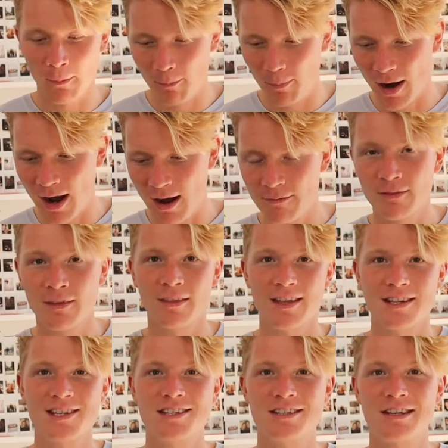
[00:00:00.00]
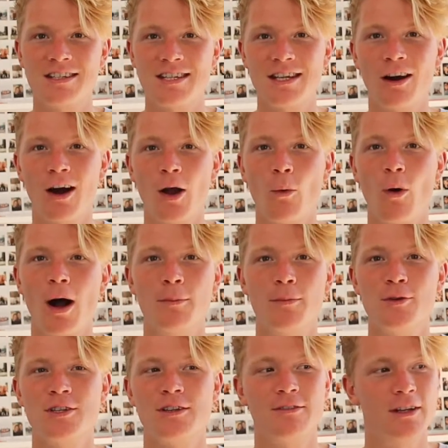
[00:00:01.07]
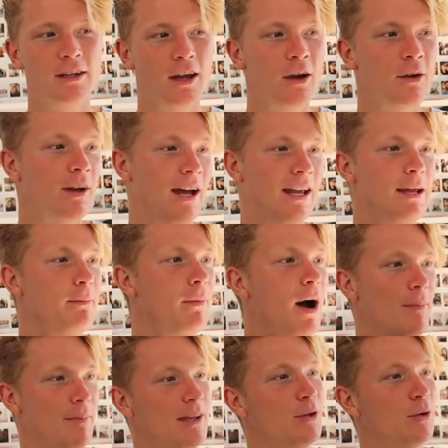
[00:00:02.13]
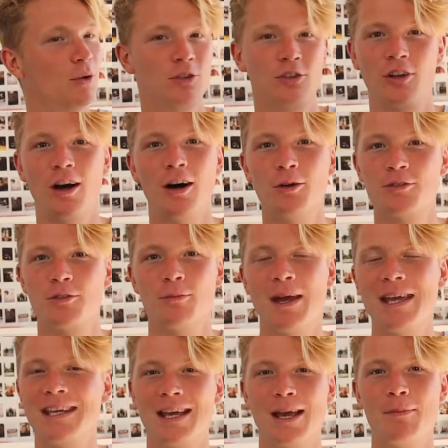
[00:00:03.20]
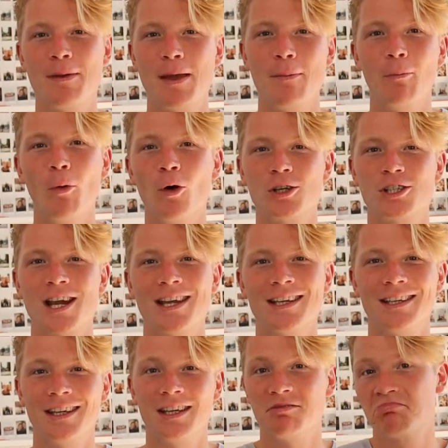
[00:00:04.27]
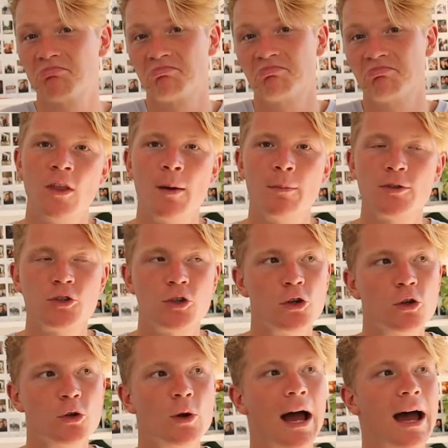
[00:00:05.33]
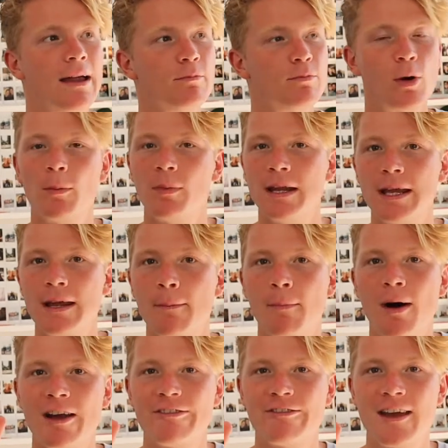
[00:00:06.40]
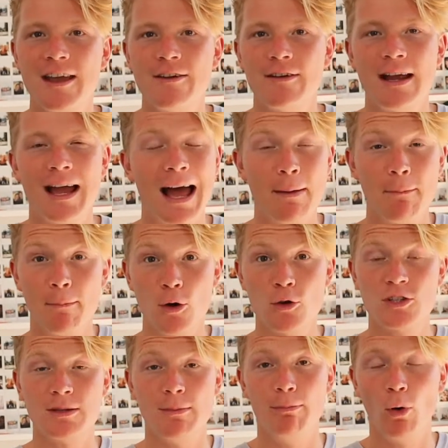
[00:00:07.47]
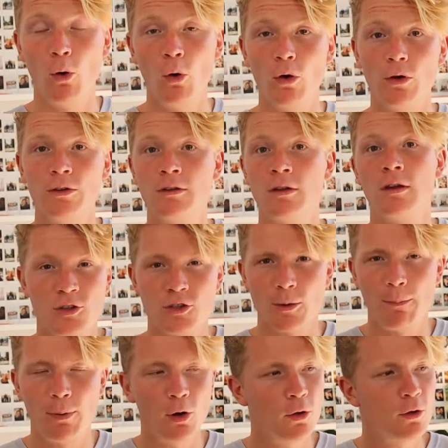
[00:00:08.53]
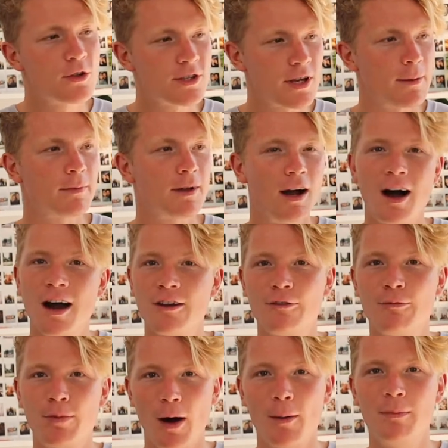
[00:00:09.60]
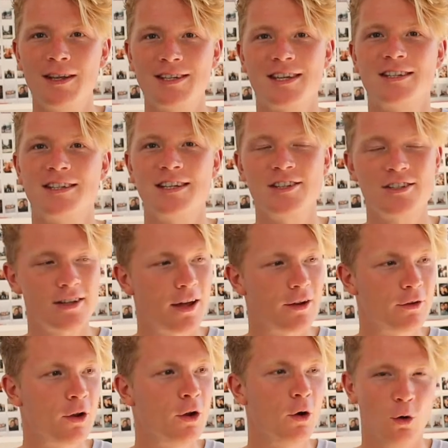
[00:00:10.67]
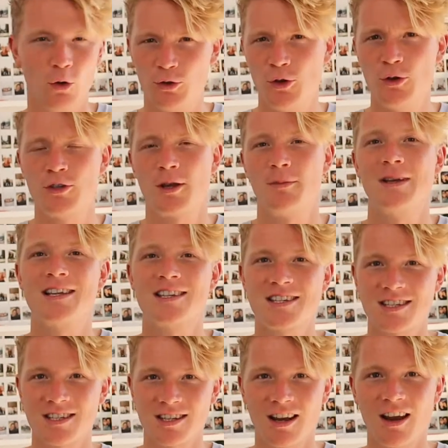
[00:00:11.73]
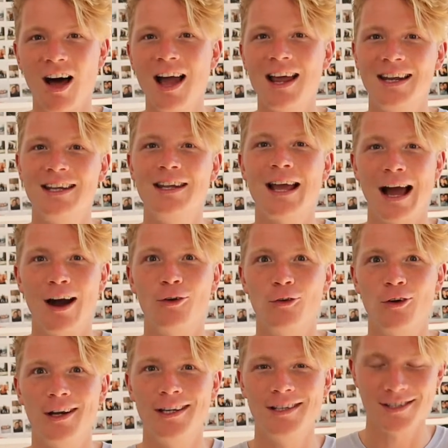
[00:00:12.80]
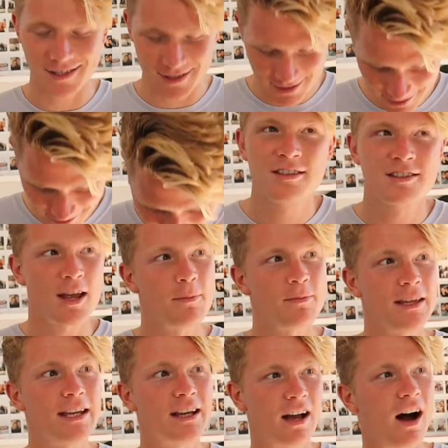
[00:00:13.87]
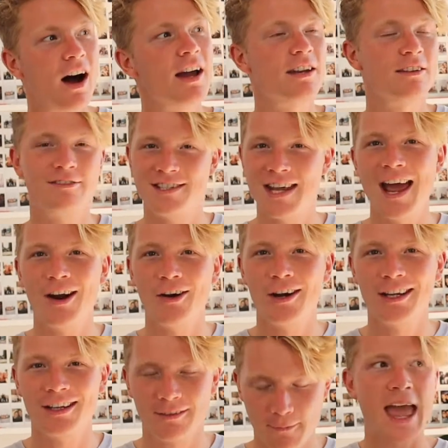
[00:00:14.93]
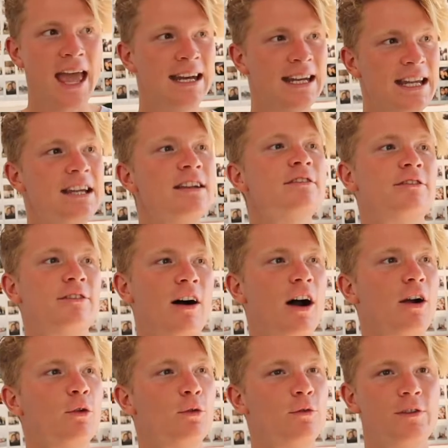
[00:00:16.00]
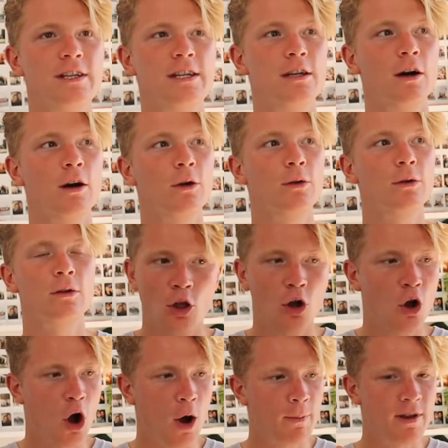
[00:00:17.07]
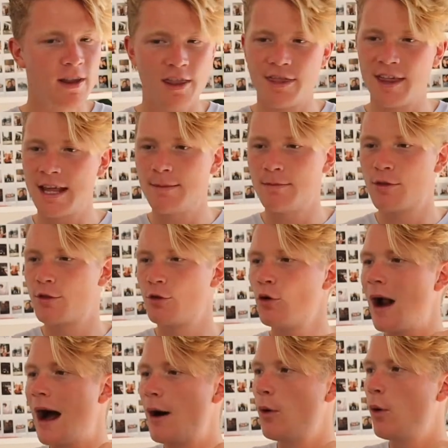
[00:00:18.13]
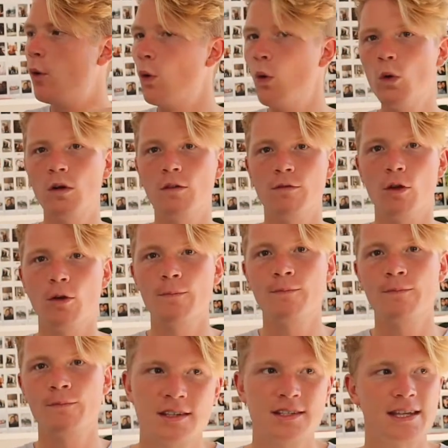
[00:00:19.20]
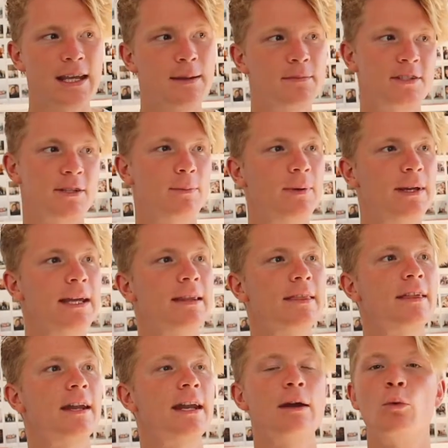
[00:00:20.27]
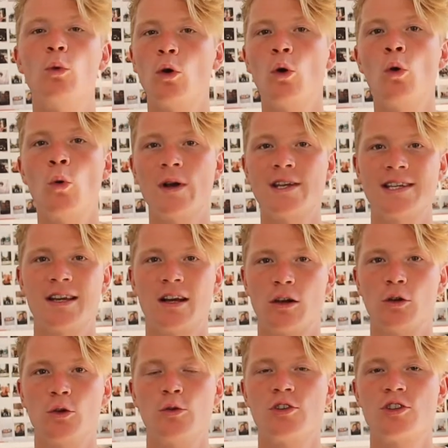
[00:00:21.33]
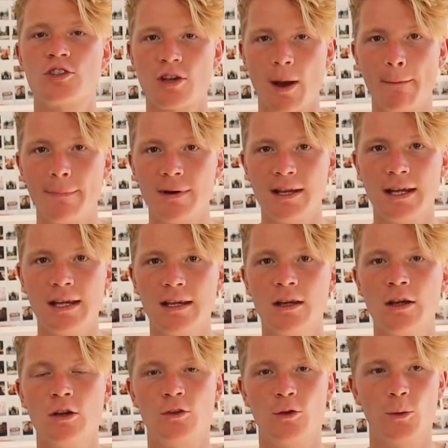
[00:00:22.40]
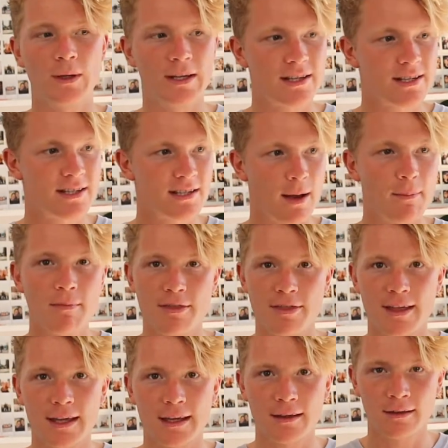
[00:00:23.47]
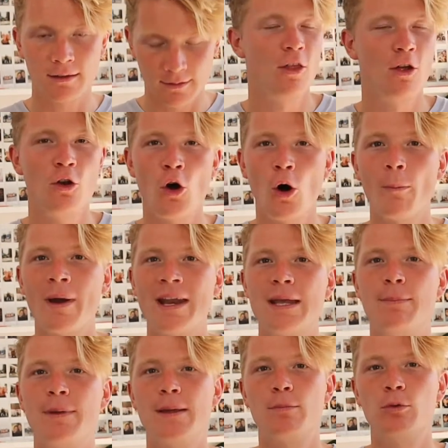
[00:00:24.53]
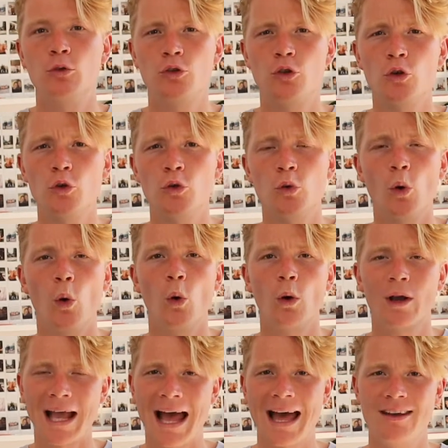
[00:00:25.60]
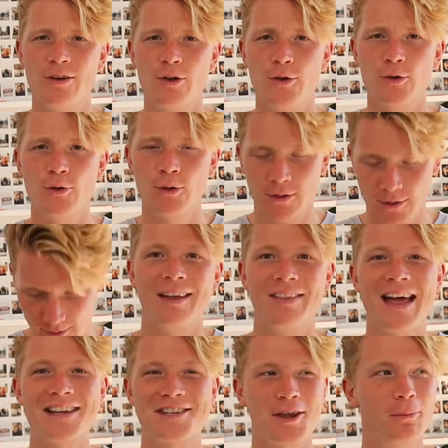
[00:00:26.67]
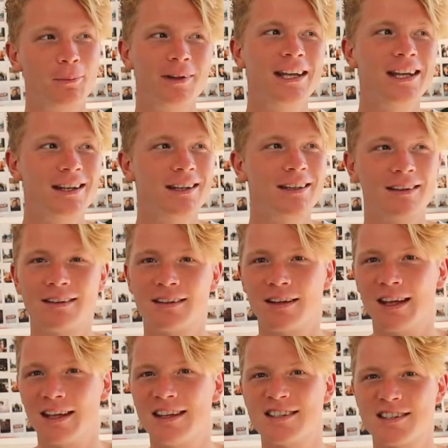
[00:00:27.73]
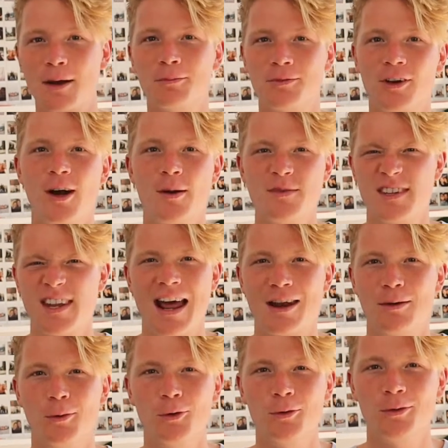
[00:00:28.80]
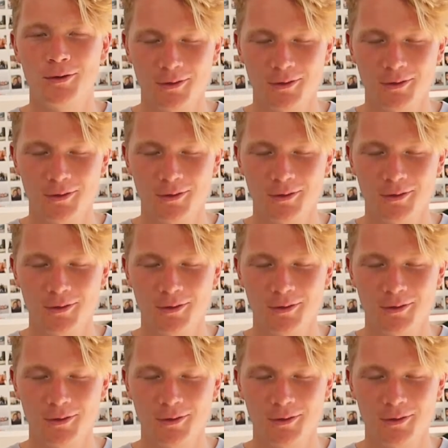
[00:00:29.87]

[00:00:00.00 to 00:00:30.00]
But this is a DIY music video and it might be your style to make it a bit more shaky. Number 2, and probably my favorite and most important, to pull some kind of publicity stunt or do something slightly outrageous. Something kind of daring. Any viral video, the common theme throughout all of them seems to be that it will always include somebody doing something that not many people do or can do. And that somebody is sometimes an animal.